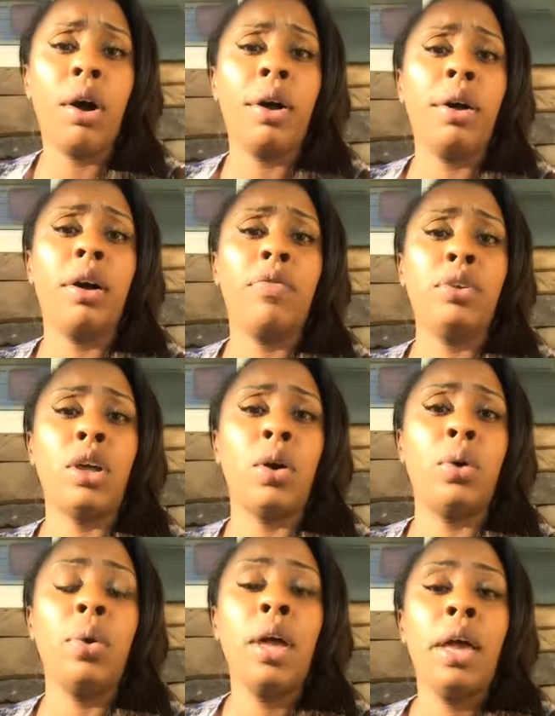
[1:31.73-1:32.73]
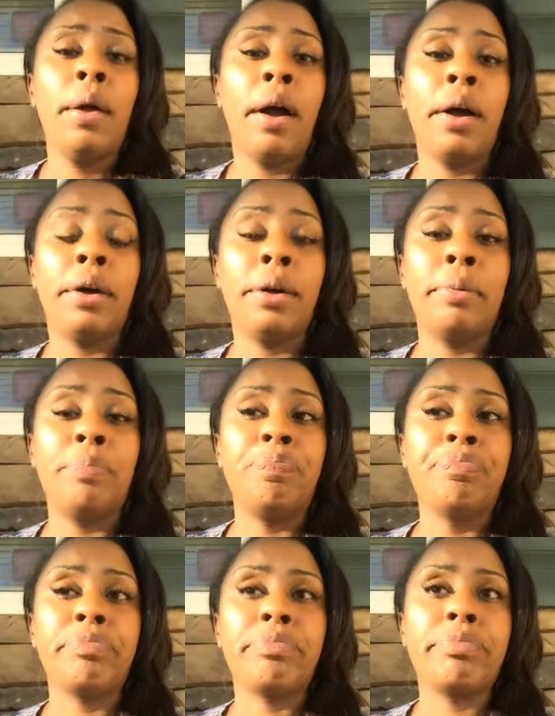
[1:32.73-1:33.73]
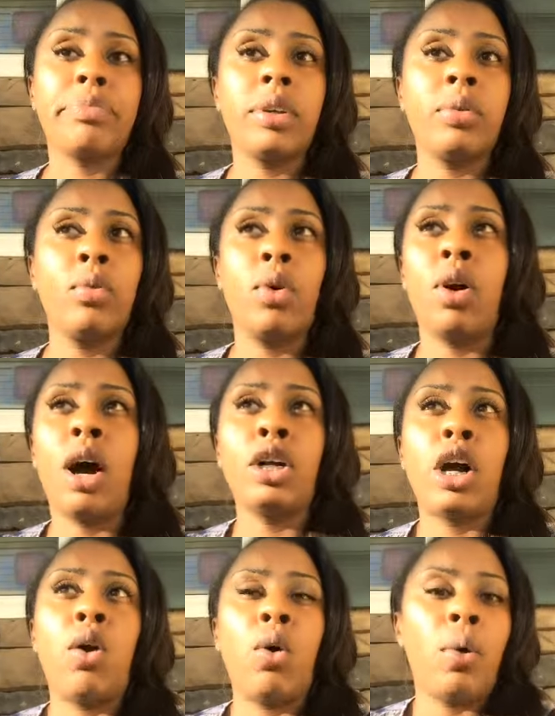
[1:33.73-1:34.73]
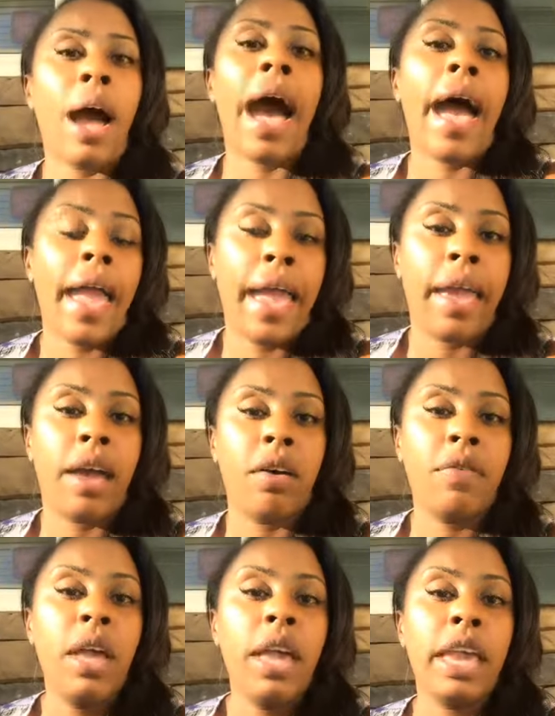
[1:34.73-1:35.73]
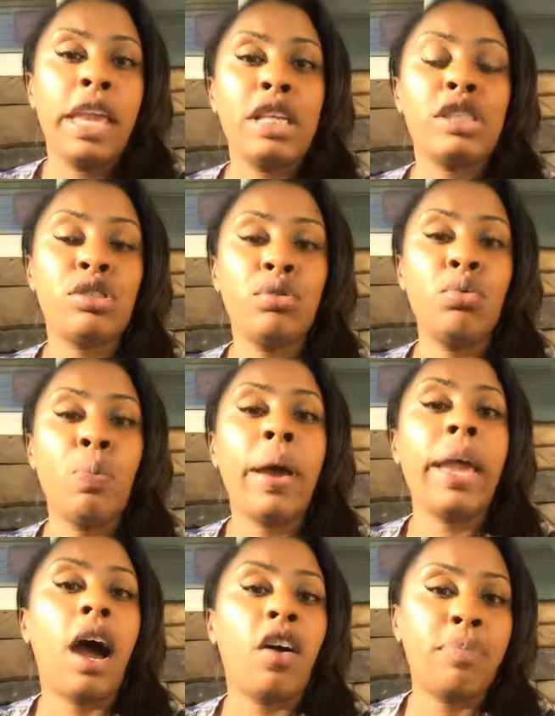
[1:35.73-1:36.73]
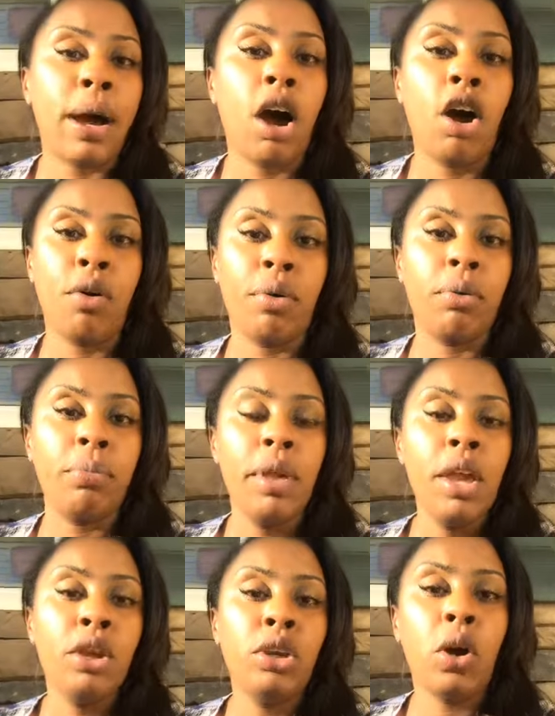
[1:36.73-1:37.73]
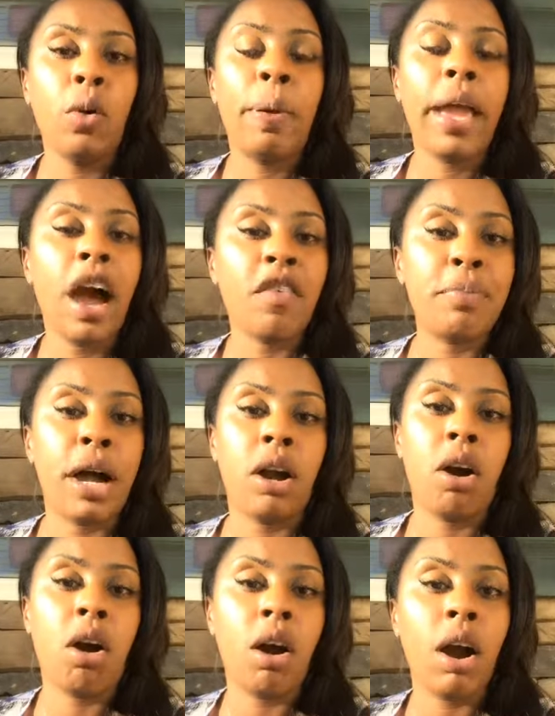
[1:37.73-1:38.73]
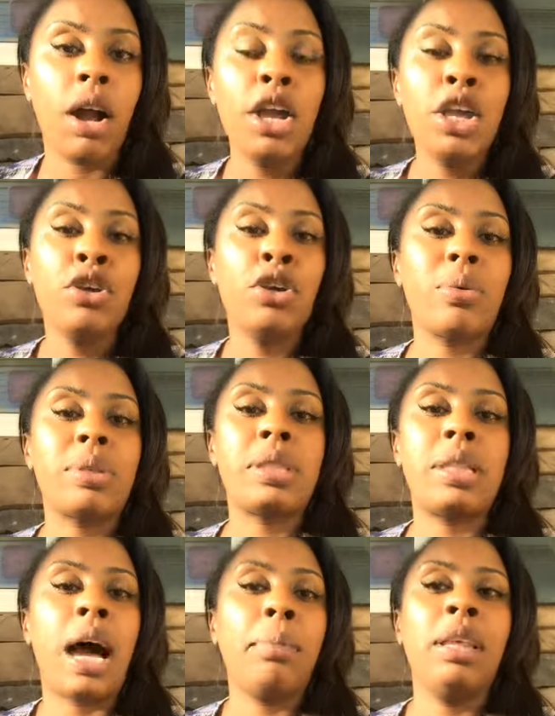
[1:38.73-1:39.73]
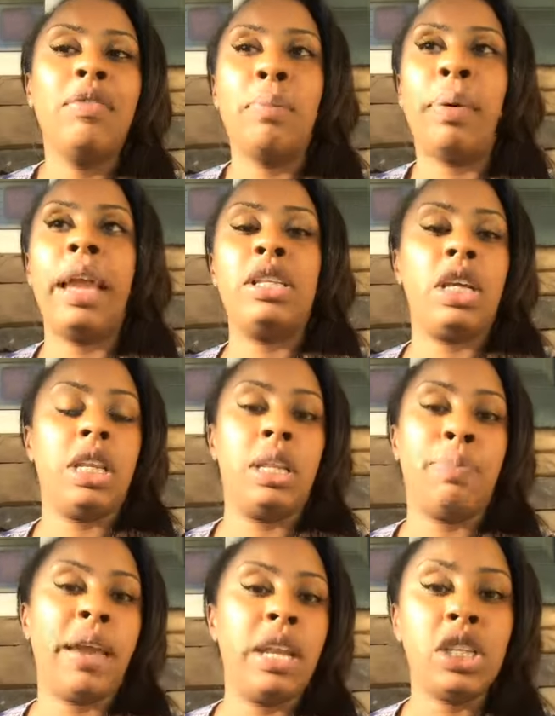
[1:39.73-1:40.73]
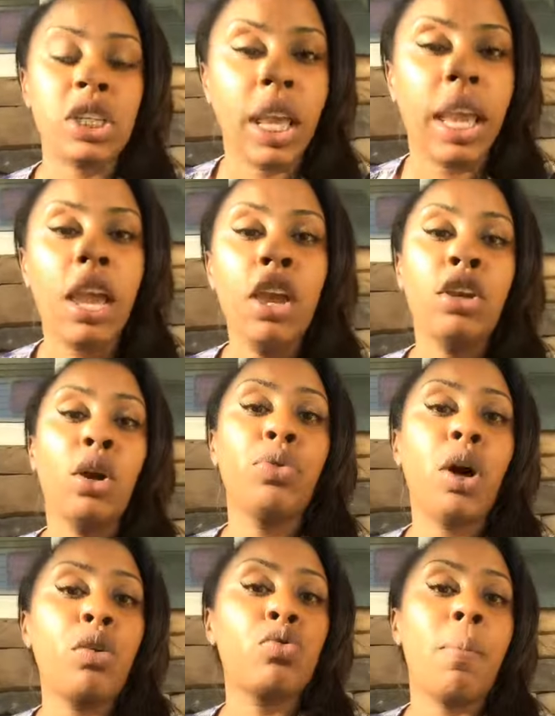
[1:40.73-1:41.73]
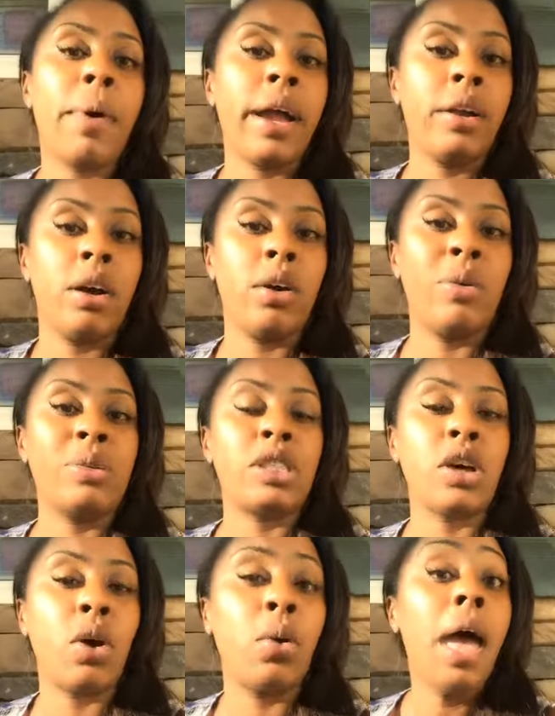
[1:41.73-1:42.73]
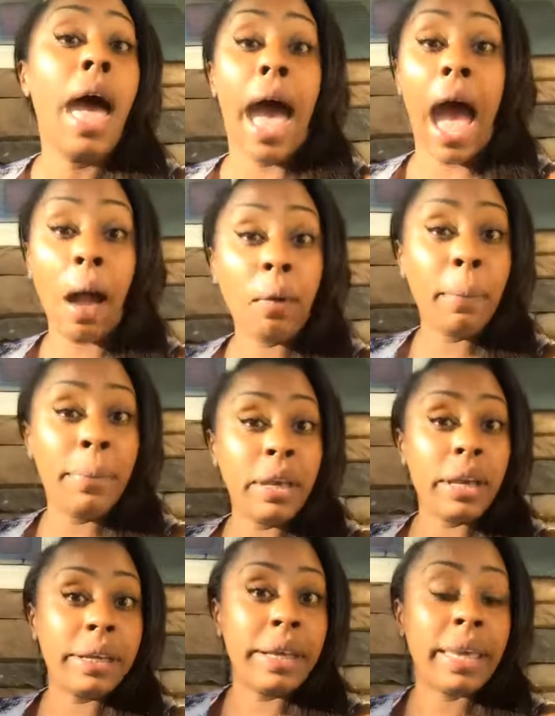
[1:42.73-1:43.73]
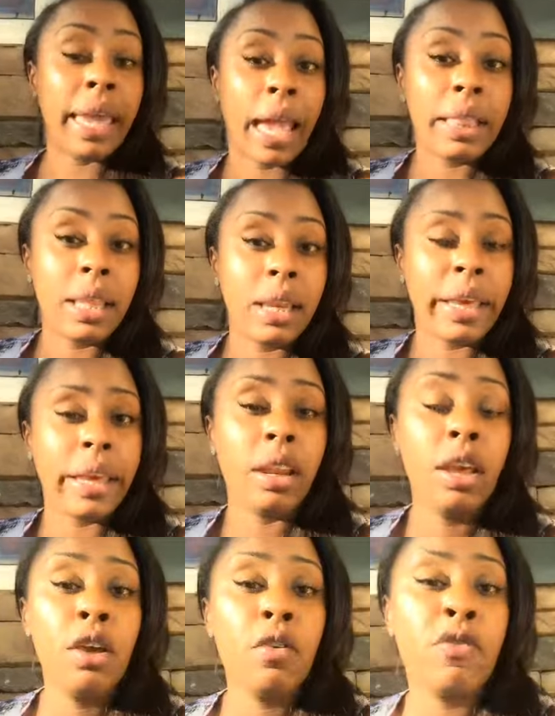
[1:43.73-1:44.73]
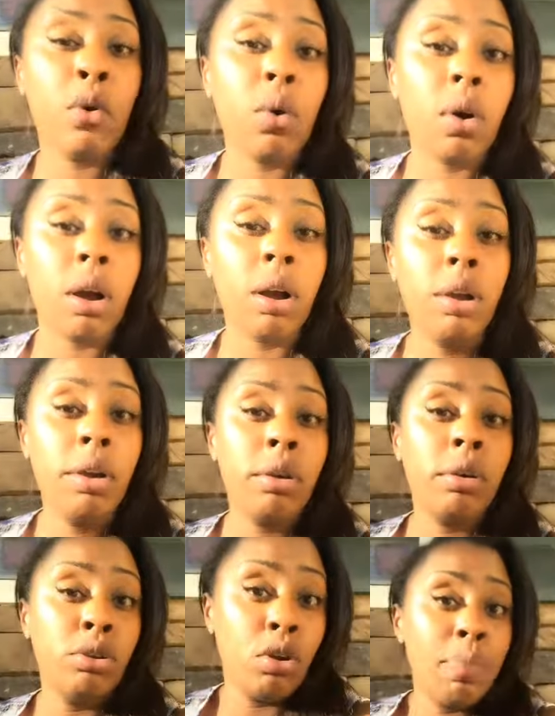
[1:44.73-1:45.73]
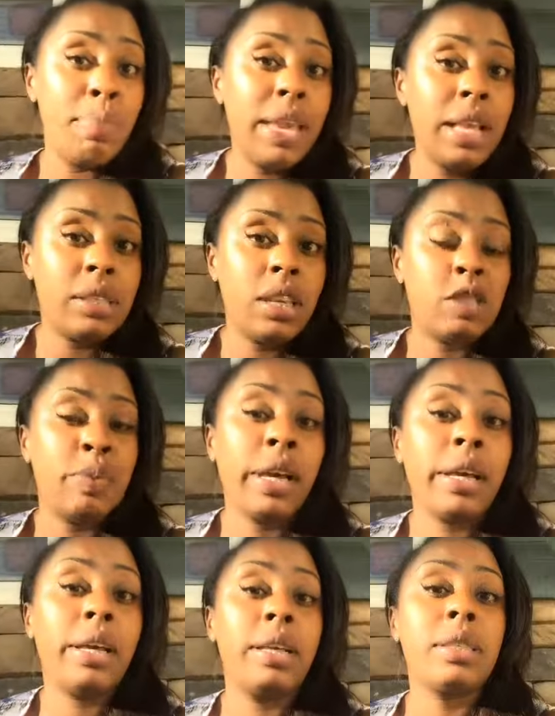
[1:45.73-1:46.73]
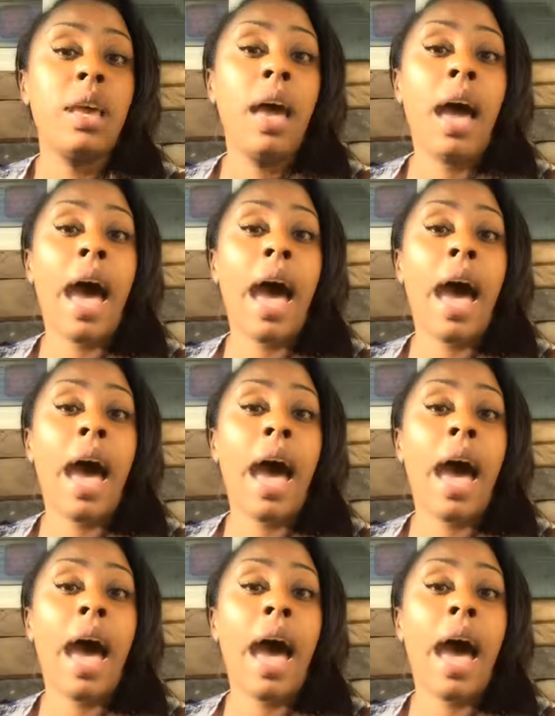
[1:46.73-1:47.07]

of, you know, a goal I have is to pay off my home, you know, pay off my car, you know, stop living paycheck to paycheck. You know, those are my goals. So I would be a good candidate for your business because